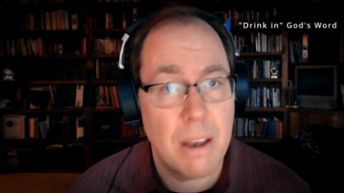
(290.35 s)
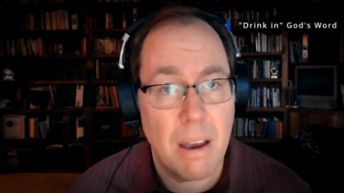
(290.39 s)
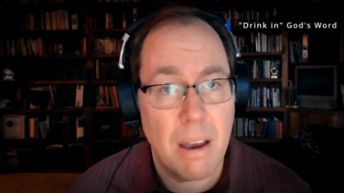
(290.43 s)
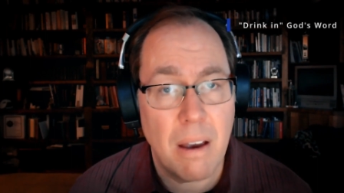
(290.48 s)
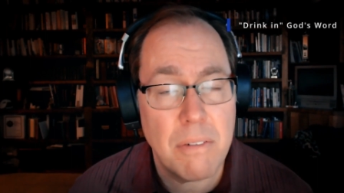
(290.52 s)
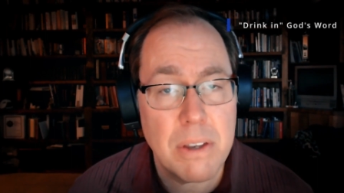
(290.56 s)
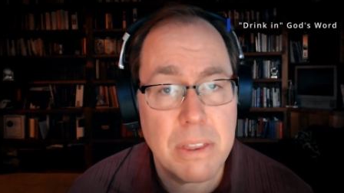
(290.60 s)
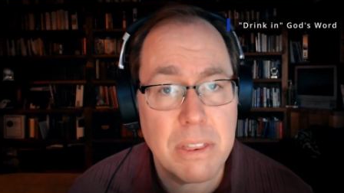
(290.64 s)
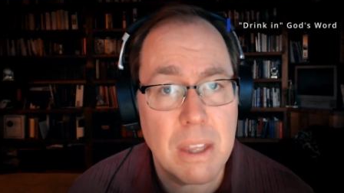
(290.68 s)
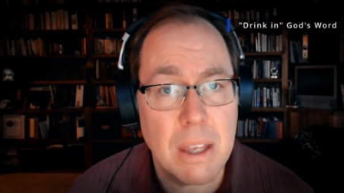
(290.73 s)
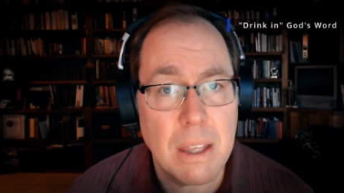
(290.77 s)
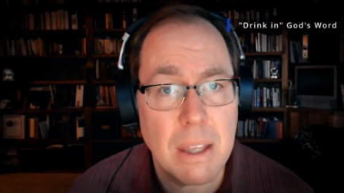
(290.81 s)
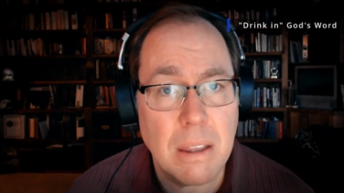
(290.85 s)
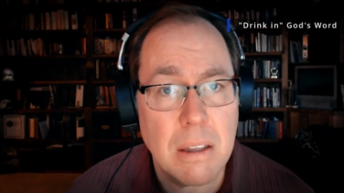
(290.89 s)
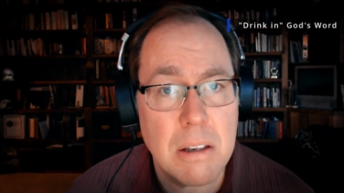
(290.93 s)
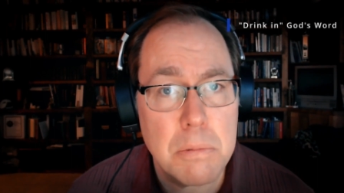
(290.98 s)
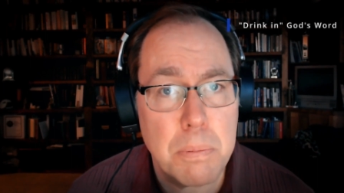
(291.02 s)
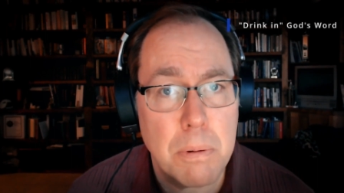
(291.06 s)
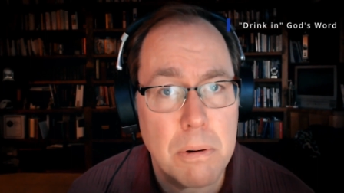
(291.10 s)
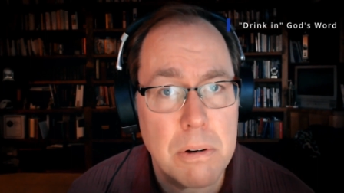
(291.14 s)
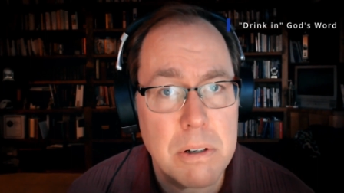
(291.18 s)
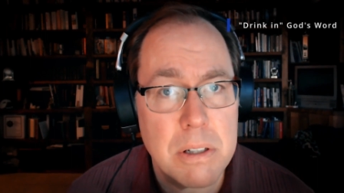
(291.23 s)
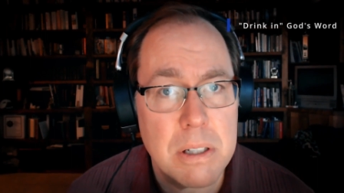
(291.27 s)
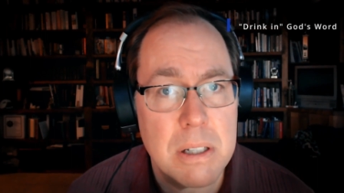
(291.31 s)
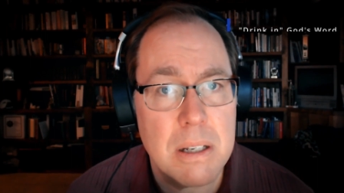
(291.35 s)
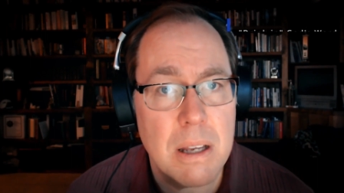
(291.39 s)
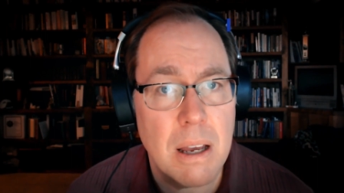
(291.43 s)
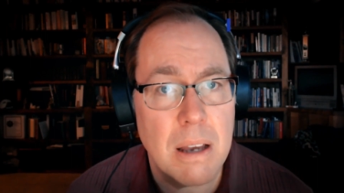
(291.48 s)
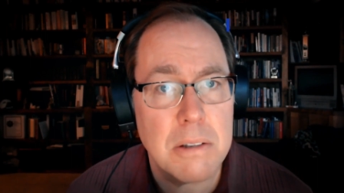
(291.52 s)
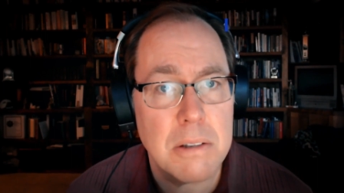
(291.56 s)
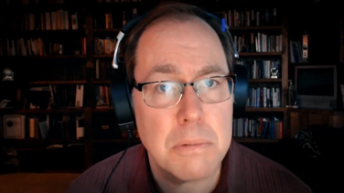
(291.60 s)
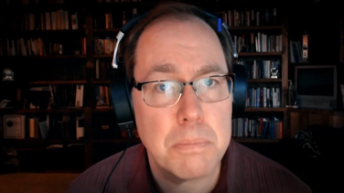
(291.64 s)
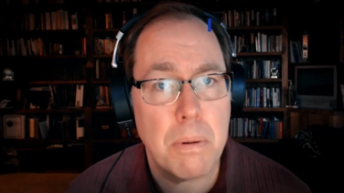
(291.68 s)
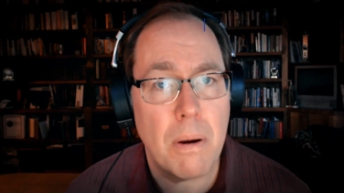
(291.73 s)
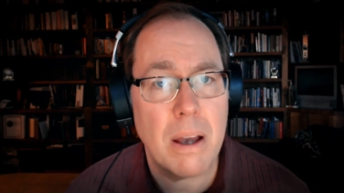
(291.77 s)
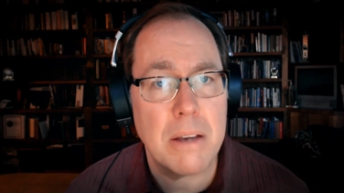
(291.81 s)
Everything this person
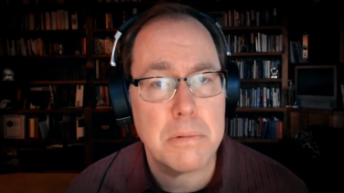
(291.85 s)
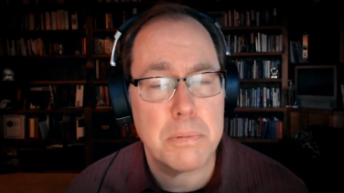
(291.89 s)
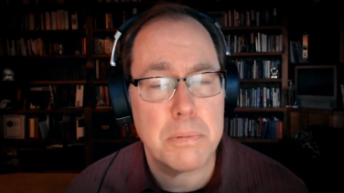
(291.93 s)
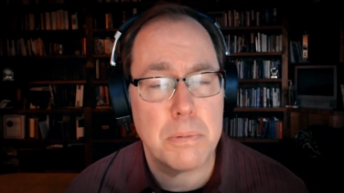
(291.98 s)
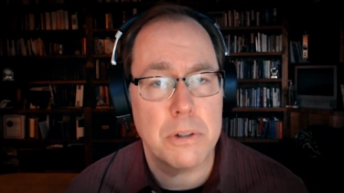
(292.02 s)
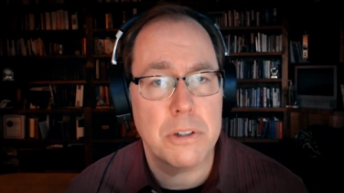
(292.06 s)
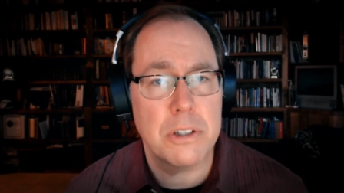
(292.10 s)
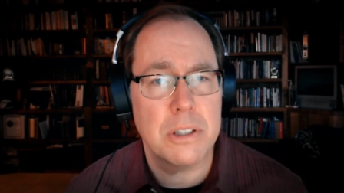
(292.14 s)
does prospers.